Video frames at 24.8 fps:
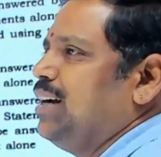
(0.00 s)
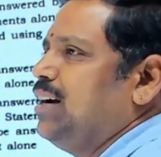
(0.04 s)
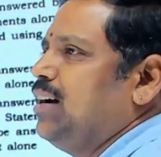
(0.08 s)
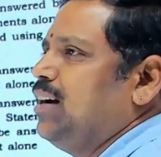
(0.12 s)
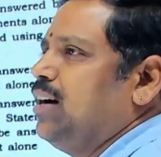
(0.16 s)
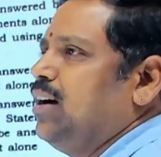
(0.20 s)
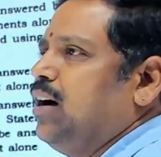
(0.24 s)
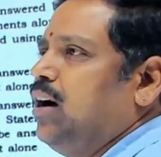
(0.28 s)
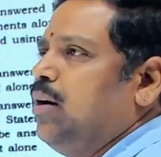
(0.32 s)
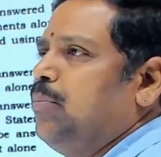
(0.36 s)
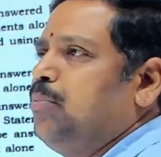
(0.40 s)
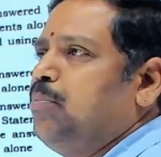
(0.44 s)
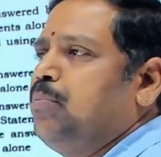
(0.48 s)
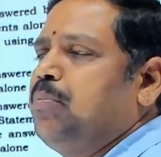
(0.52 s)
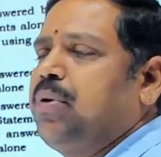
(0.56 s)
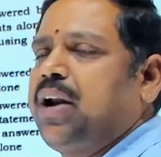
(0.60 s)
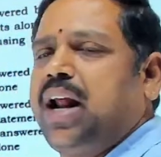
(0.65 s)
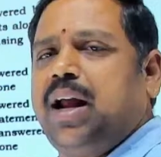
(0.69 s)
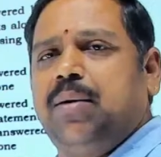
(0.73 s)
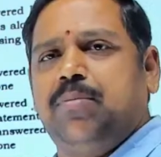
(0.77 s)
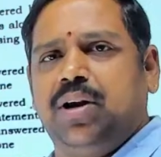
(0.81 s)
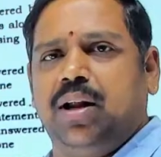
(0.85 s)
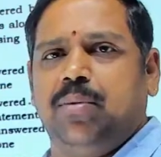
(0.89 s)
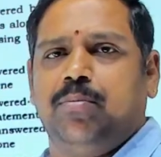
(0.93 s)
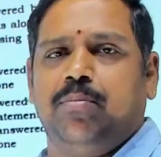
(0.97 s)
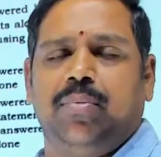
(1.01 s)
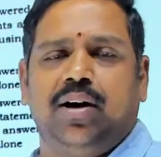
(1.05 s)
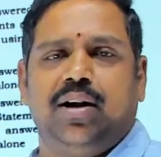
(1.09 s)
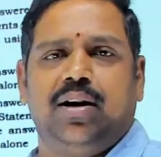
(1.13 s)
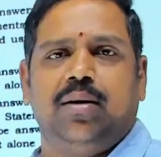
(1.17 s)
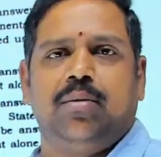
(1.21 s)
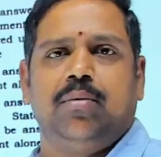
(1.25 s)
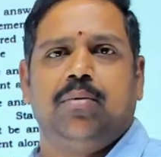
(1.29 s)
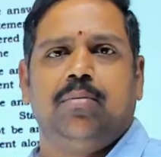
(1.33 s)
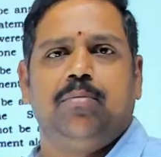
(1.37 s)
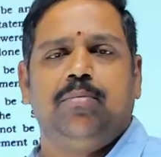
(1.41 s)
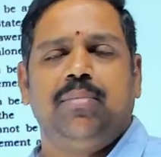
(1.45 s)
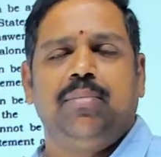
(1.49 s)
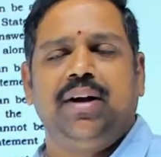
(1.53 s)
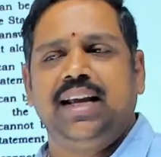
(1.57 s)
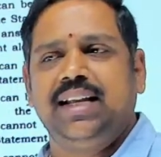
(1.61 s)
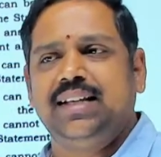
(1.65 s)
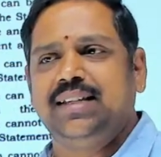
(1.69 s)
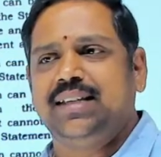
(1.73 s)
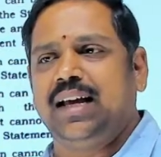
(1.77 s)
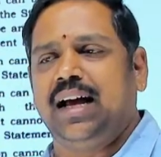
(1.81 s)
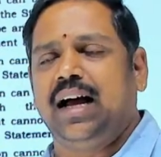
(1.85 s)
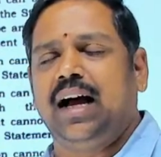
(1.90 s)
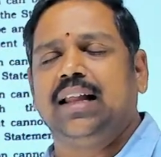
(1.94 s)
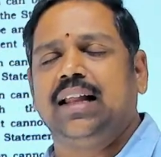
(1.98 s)
prime number means
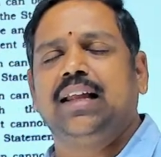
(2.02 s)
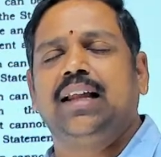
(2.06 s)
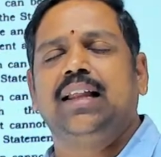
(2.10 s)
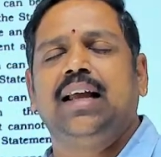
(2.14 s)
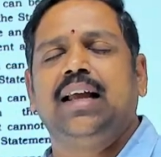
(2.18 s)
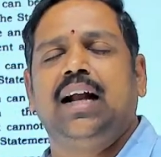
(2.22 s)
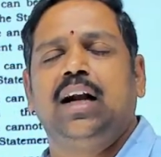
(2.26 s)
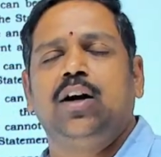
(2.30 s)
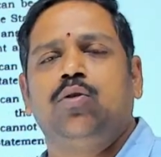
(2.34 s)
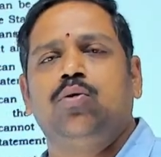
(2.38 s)
other than 2